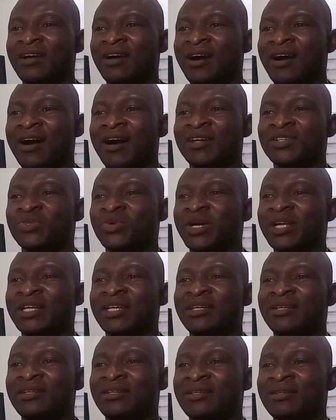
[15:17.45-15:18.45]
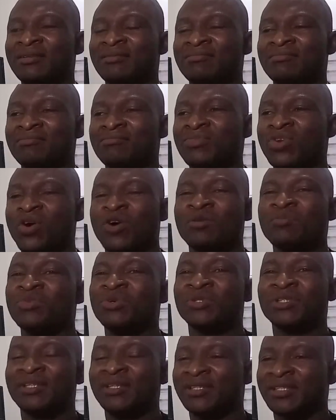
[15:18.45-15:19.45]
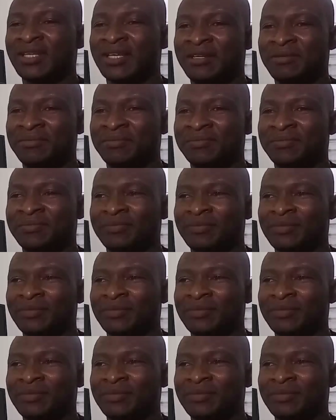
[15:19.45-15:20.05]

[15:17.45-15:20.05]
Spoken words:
are actually almost the same.